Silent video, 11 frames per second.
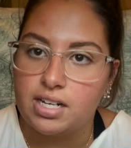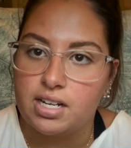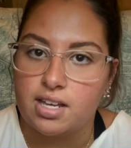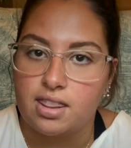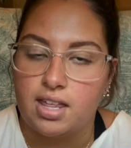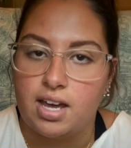
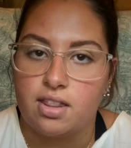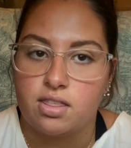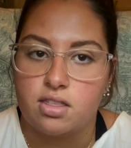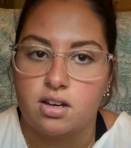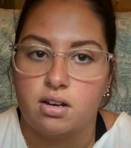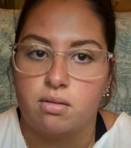eating that
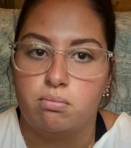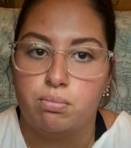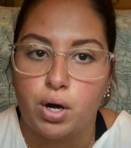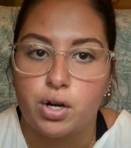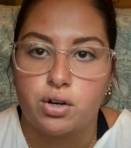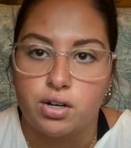the
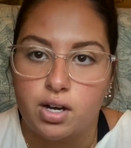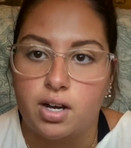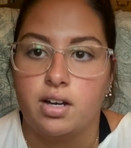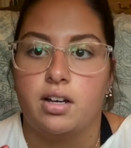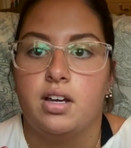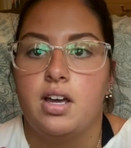
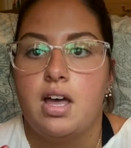butternut